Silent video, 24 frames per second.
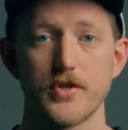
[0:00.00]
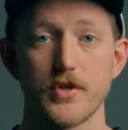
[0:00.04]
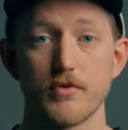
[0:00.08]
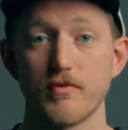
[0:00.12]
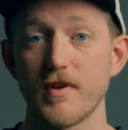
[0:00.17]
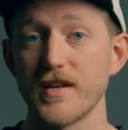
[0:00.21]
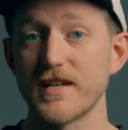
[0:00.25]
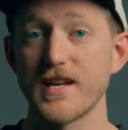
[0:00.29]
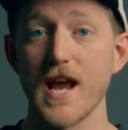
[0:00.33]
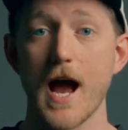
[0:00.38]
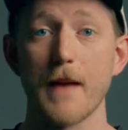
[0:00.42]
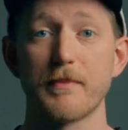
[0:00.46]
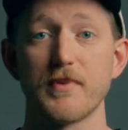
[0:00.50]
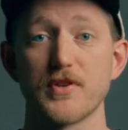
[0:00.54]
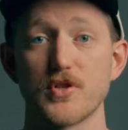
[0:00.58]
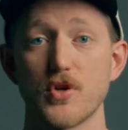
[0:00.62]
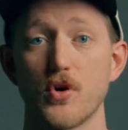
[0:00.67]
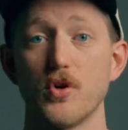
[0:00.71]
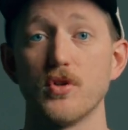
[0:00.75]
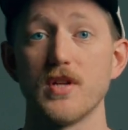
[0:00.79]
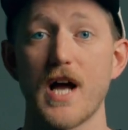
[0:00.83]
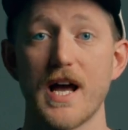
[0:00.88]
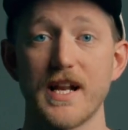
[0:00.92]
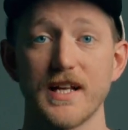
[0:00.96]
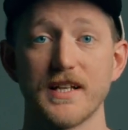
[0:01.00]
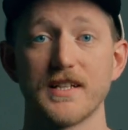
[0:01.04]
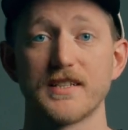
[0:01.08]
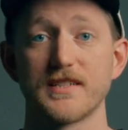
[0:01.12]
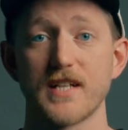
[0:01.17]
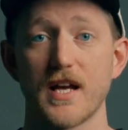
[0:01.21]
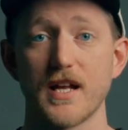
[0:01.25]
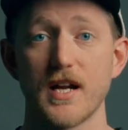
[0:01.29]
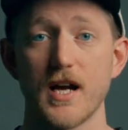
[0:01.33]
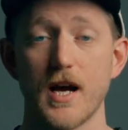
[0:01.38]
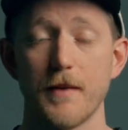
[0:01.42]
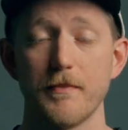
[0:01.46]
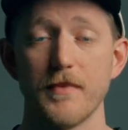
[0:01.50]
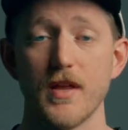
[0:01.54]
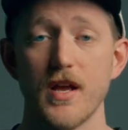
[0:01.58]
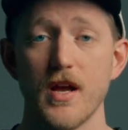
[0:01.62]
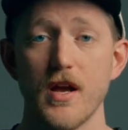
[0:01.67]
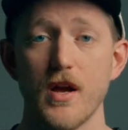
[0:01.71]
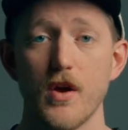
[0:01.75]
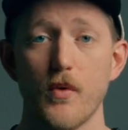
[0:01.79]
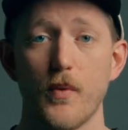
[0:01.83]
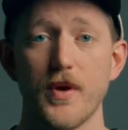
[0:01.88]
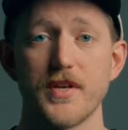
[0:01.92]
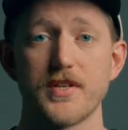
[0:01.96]
So to recap this whole lighting setup,
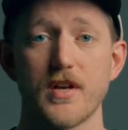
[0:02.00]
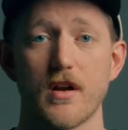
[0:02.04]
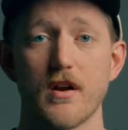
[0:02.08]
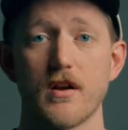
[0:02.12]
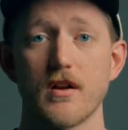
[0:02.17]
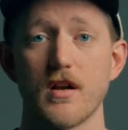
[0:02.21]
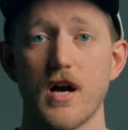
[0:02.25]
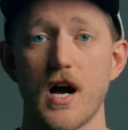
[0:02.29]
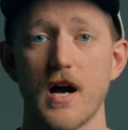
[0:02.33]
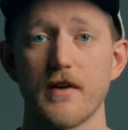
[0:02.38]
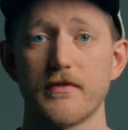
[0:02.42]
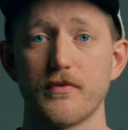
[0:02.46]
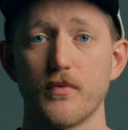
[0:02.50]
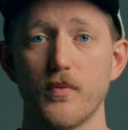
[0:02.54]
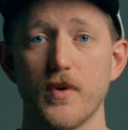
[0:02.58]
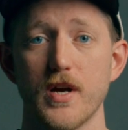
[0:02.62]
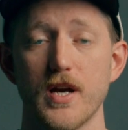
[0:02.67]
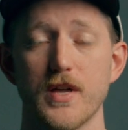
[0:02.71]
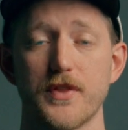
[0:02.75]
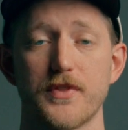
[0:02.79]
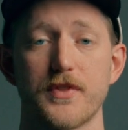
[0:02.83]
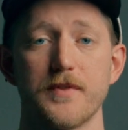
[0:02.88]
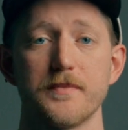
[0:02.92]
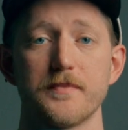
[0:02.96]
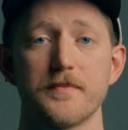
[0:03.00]
we started off with